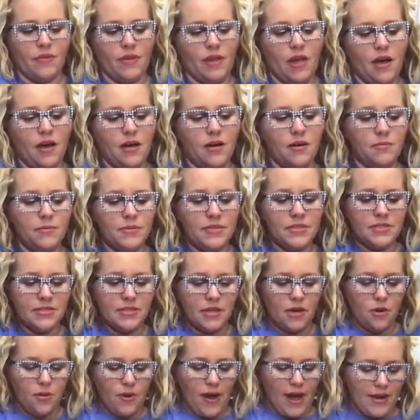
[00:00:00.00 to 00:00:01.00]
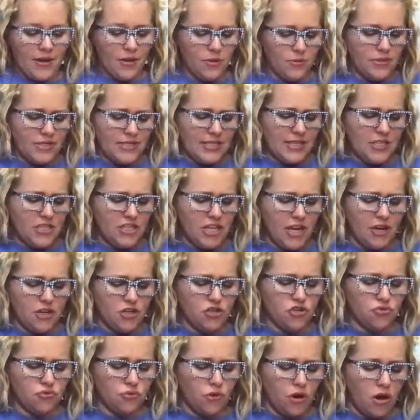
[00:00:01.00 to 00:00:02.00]
Um, so I don't teach how to
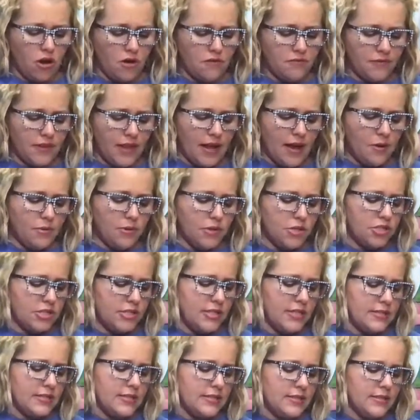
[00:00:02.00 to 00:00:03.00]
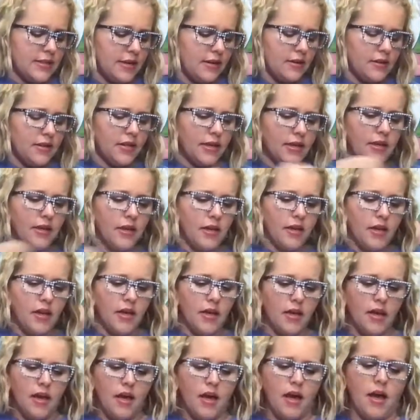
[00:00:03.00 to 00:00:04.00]
draw flowers necessarily,
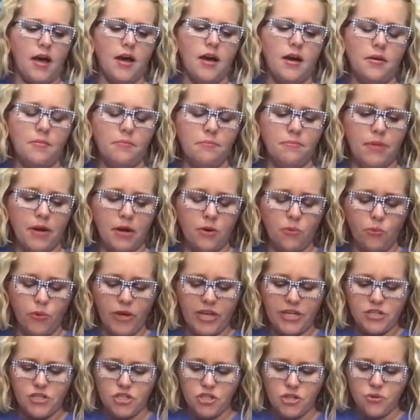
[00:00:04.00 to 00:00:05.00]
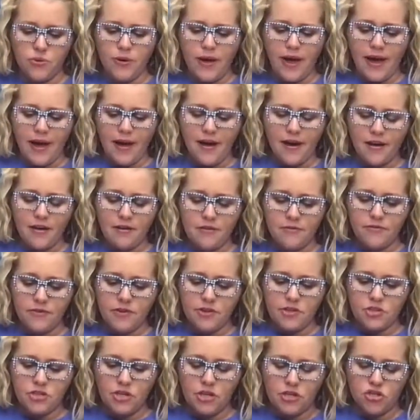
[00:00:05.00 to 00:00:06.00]
um, but we do have
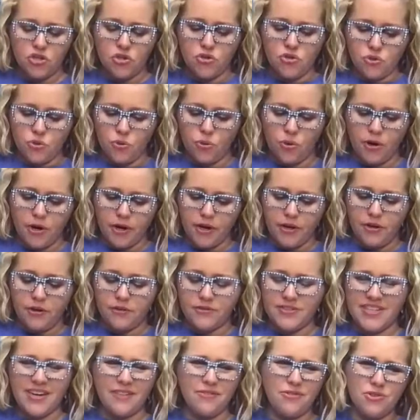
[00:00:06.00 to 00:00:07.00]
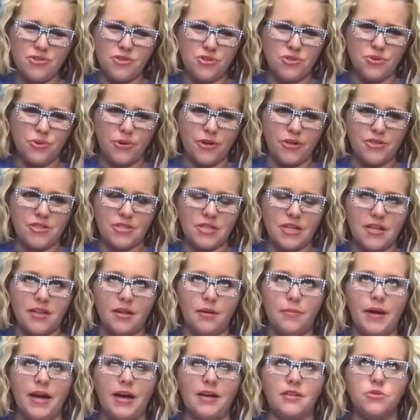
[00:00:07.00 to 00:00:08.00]
a tutorial, several tutorials in the
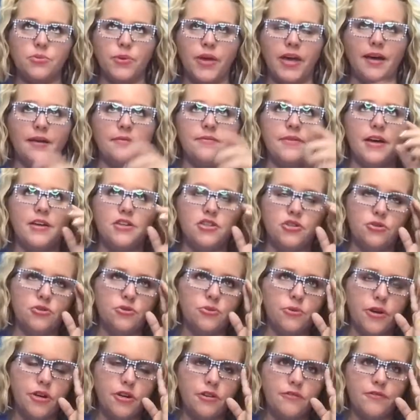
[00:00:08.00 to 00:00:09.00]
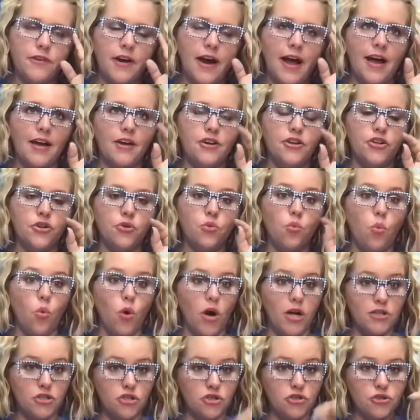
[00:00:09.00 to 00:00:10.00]
clubhouse. We have a tutorial for how to do
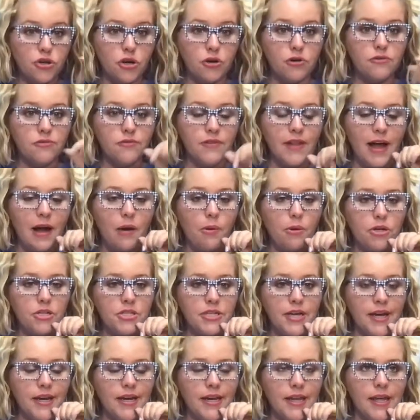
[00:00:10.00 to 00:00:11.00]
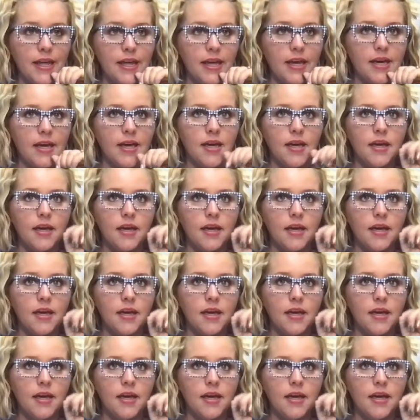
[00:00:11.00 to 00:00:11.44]
one stroke flower technique.